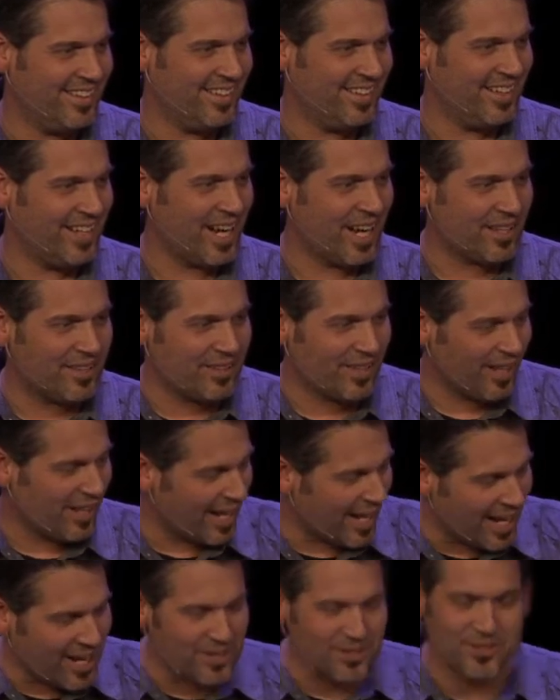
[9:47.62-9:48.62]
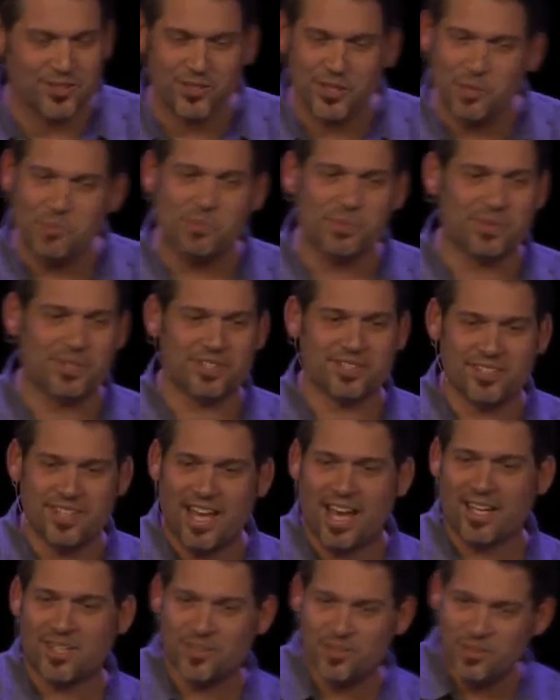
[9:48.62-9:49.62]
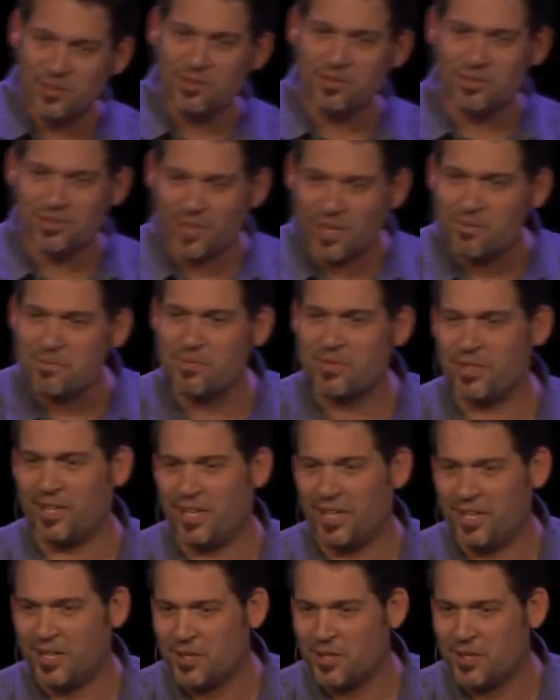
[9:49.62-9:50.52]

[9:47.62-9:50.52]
And I thought, how simple is that? Do something.